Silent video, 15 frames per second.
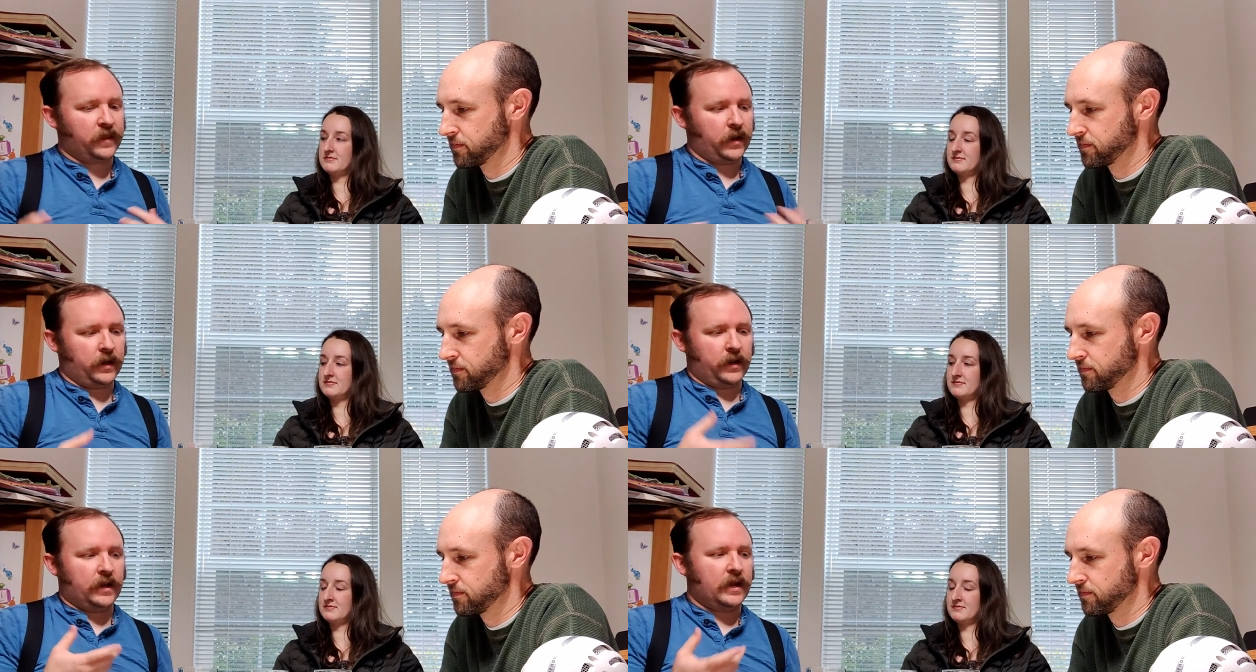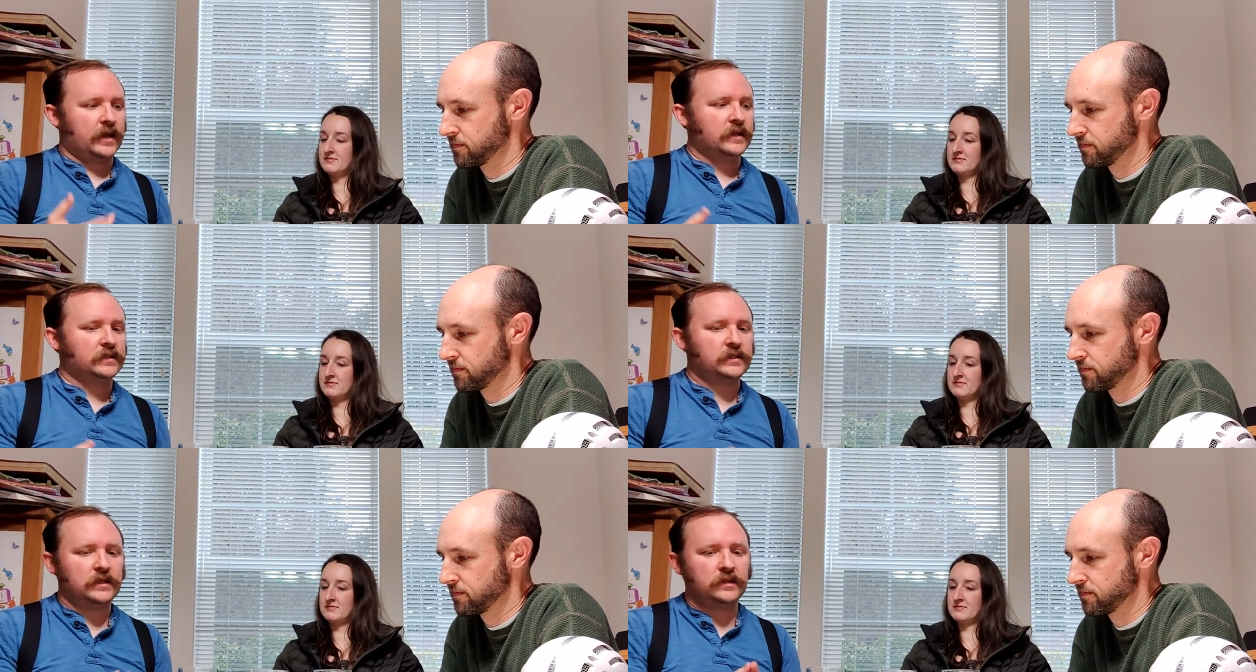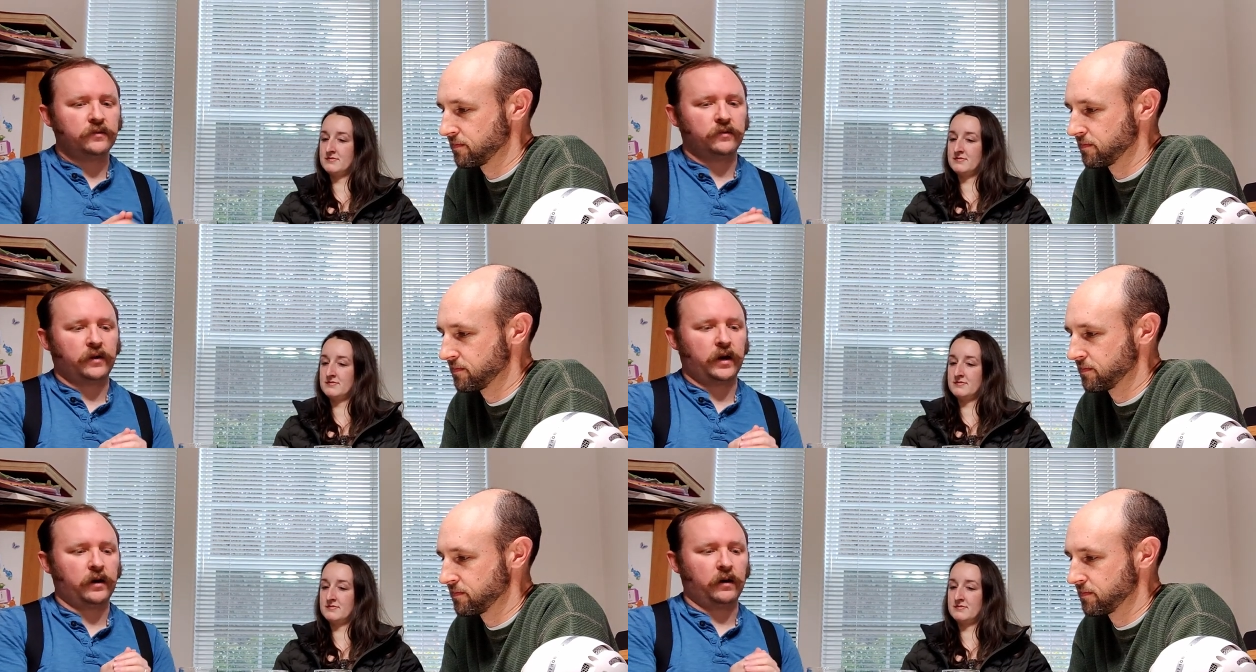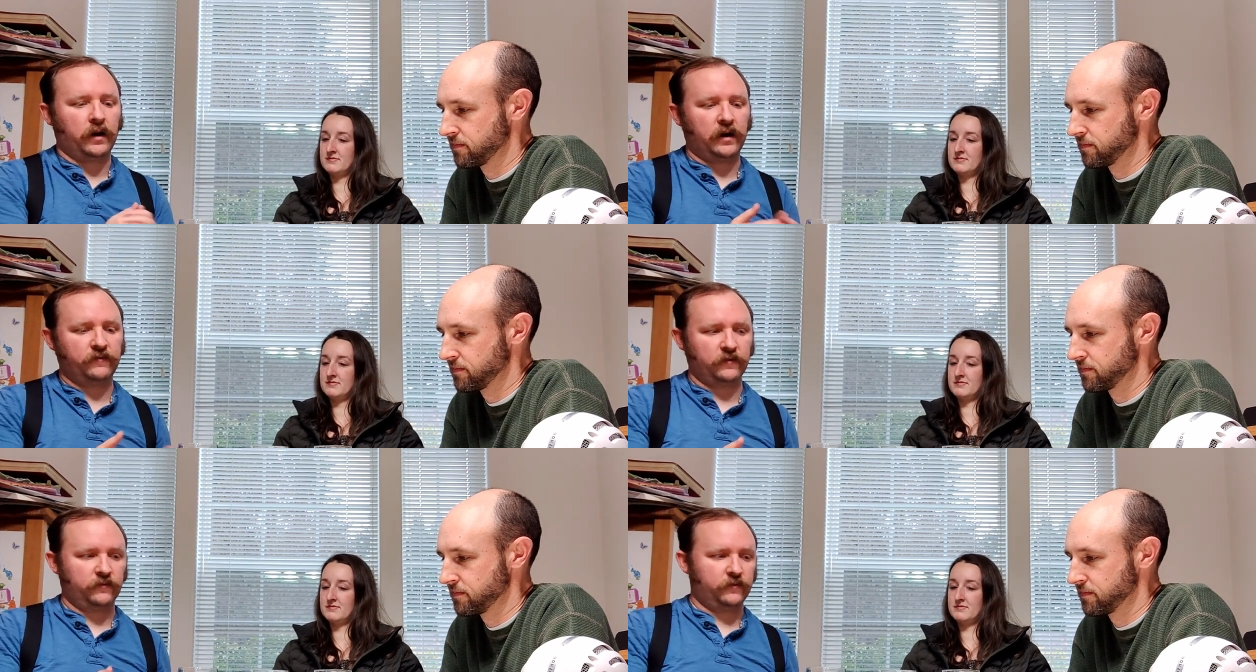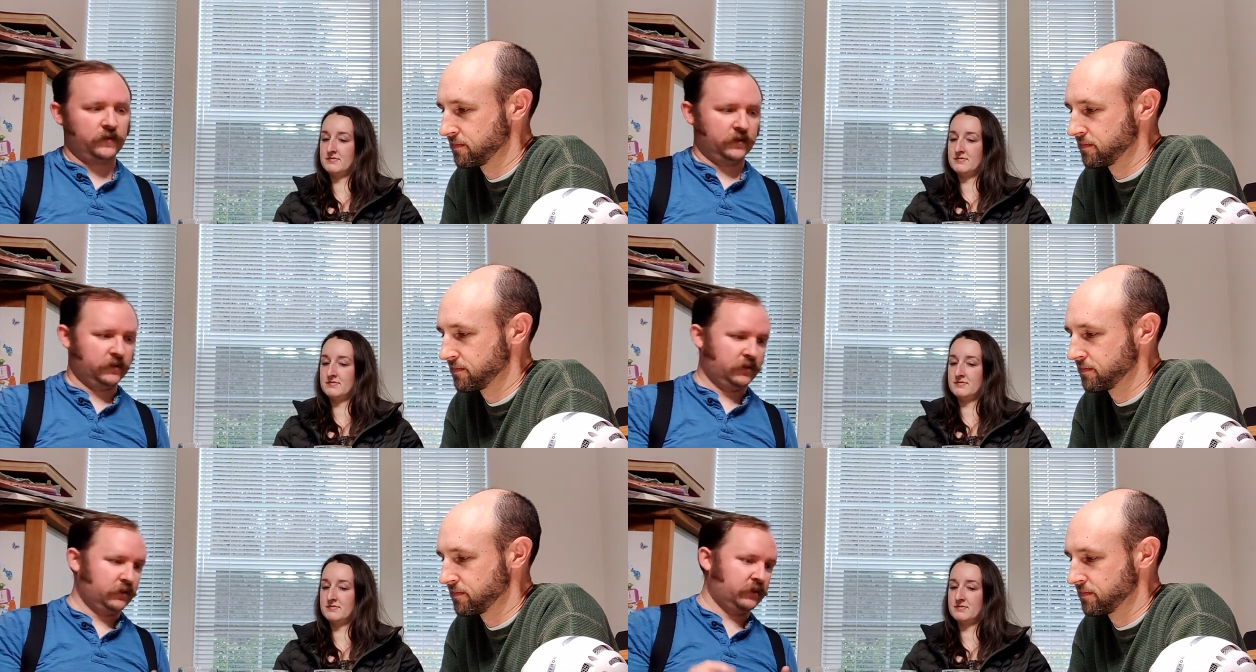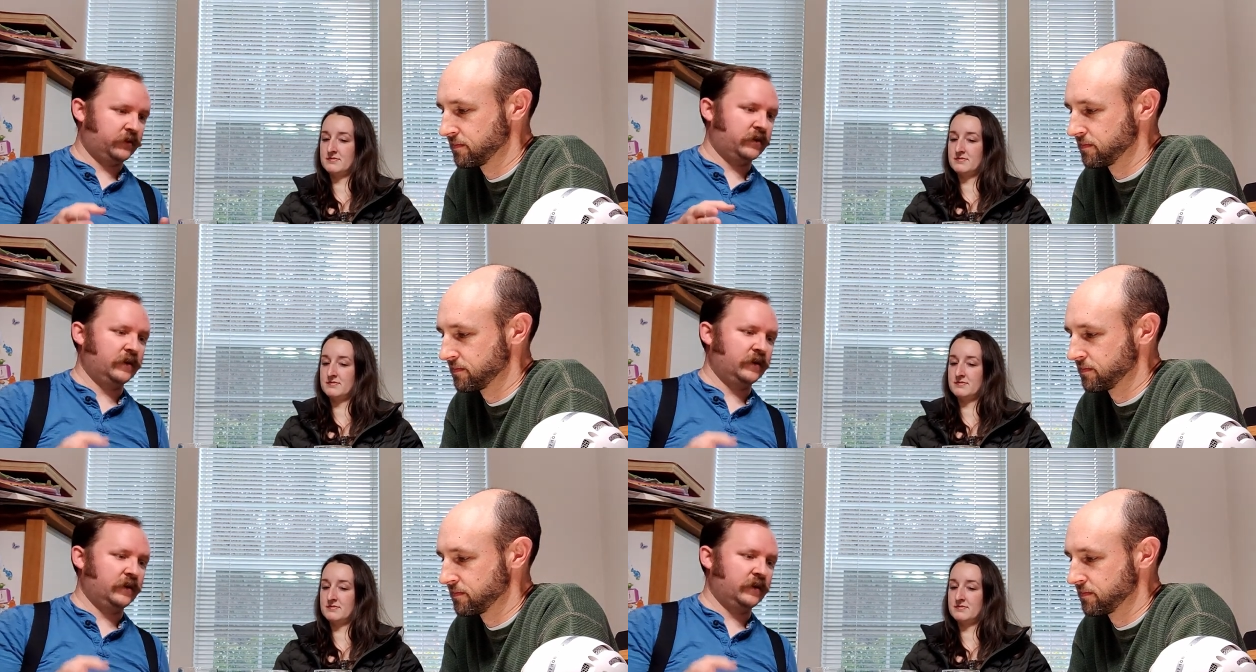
Speaker 1: kind of hazy. They're not often filtered.